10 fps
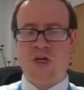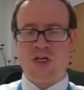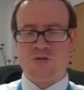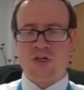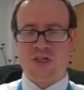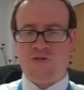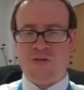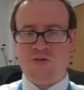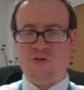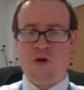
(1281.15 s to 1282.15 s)
So I'd say
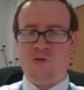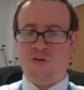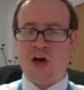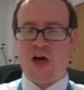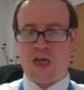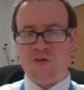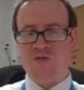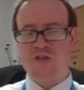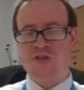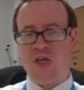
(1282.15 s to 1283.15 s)
if you've got
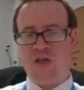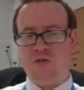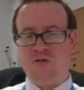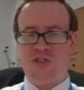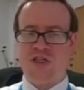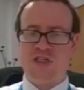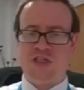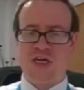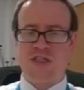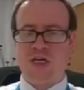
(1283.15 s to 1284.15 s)
5s in your
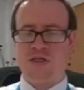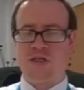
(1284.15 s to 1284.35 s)
GCSEs,